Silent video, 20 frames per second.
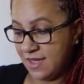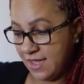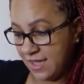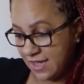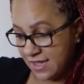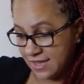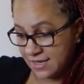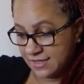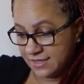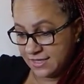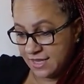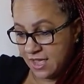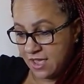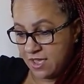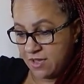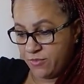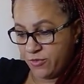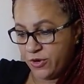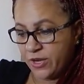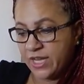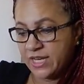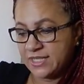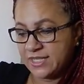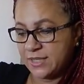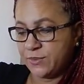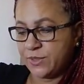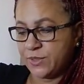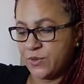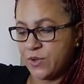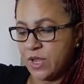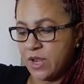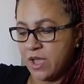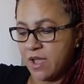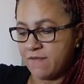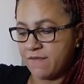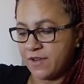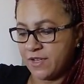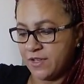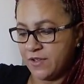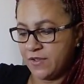And we're going to see what's going on
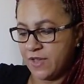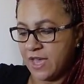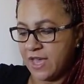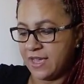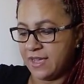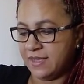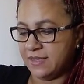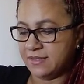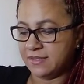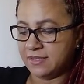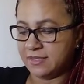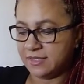for you guys.